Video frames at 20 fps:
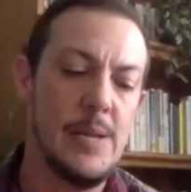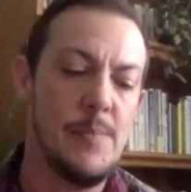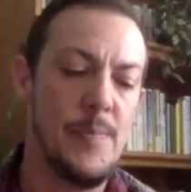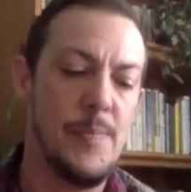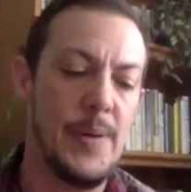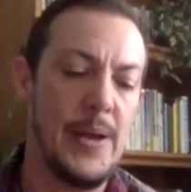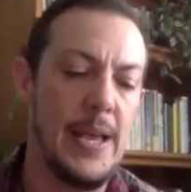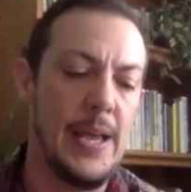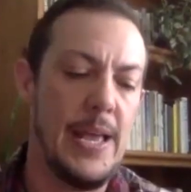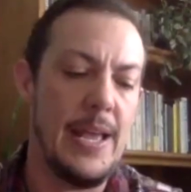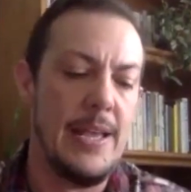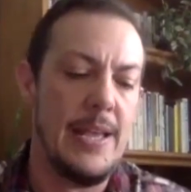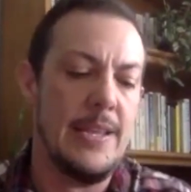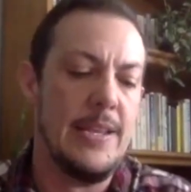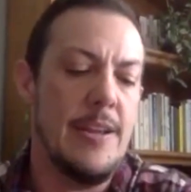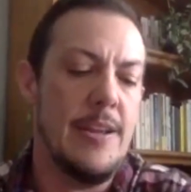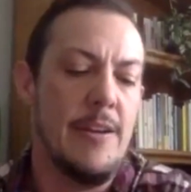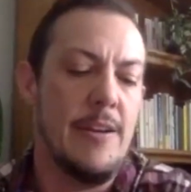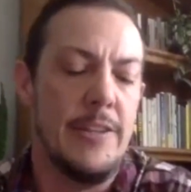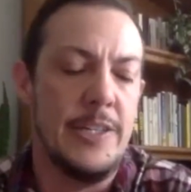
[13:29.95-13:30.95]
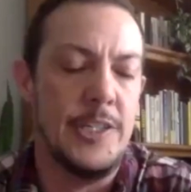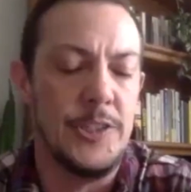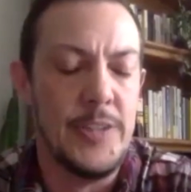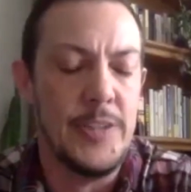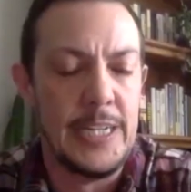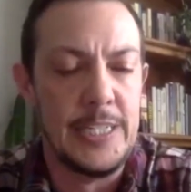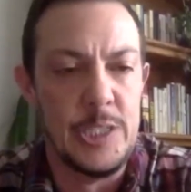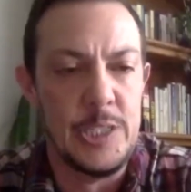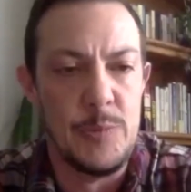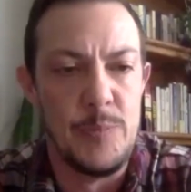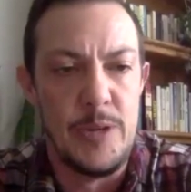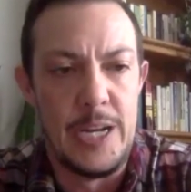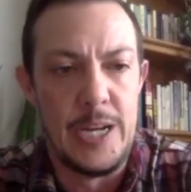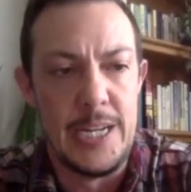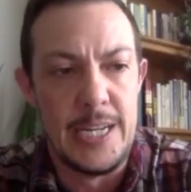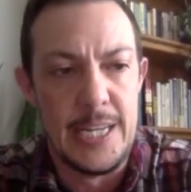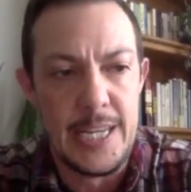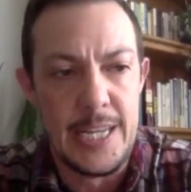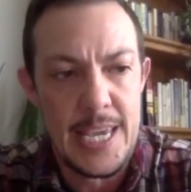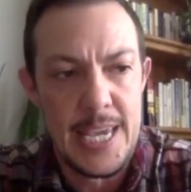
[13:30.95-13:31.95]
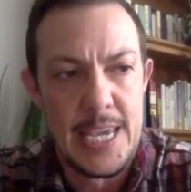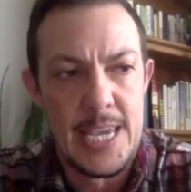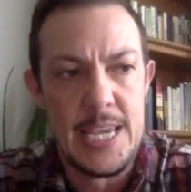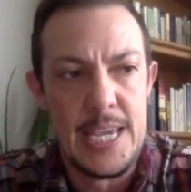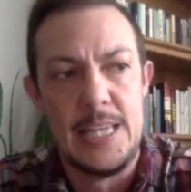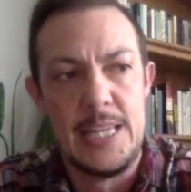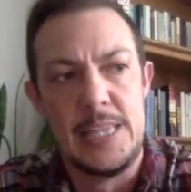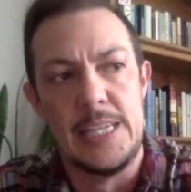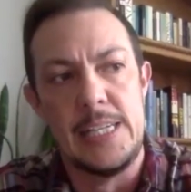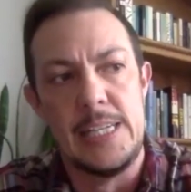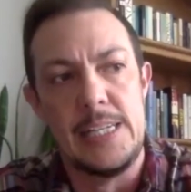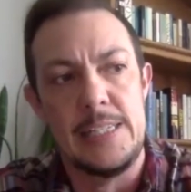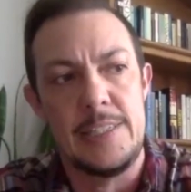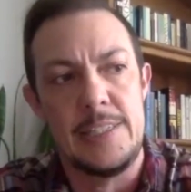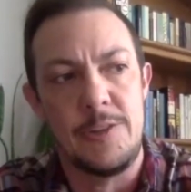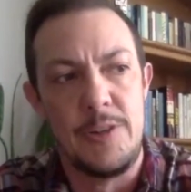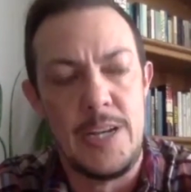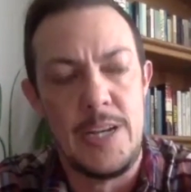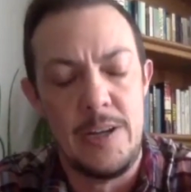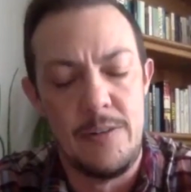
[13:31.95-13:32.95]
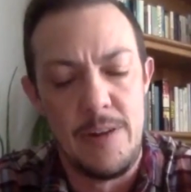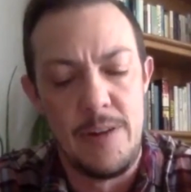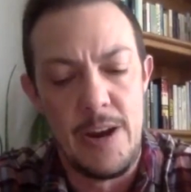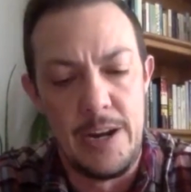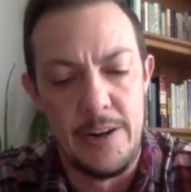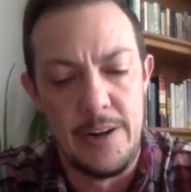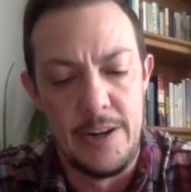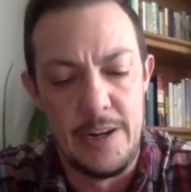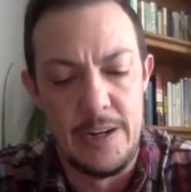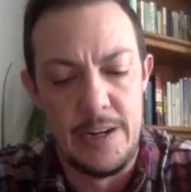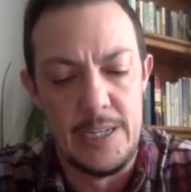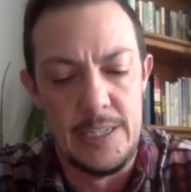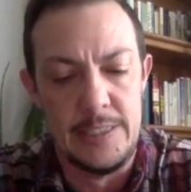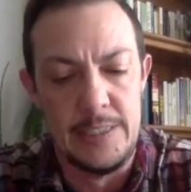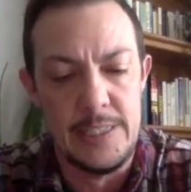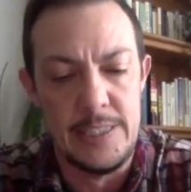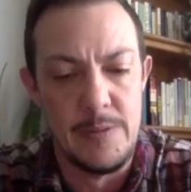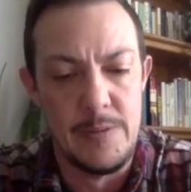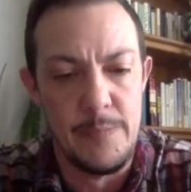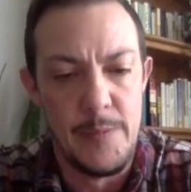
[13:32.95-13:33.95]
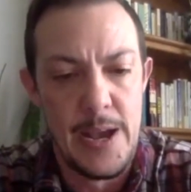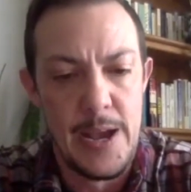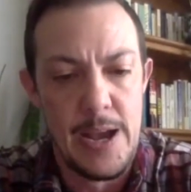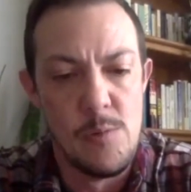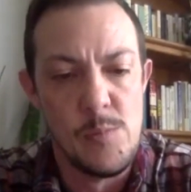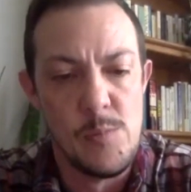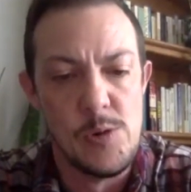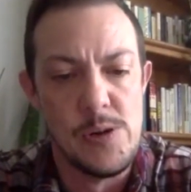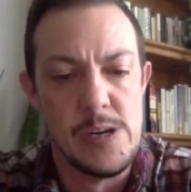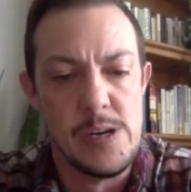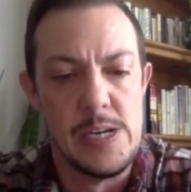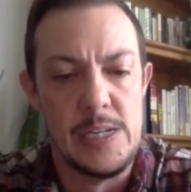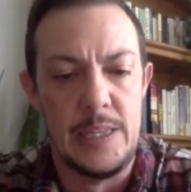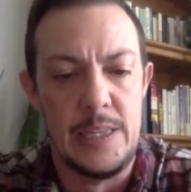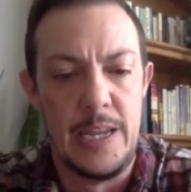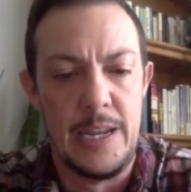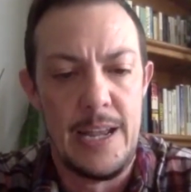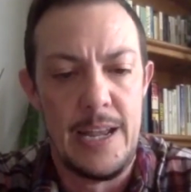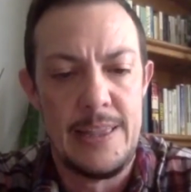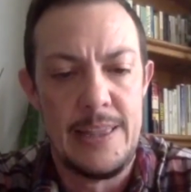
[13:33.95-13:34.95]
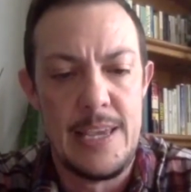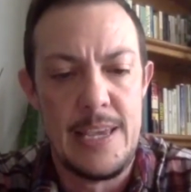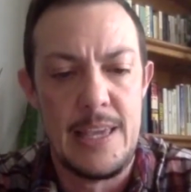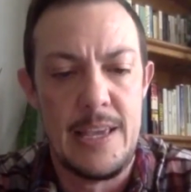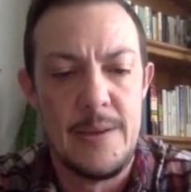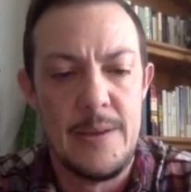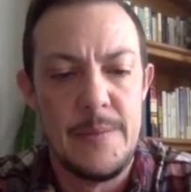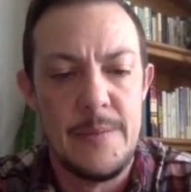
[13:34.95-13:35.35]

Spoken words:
But, you know, the director, Braden King, the screenwriter, Elizabeth Palmore, like I think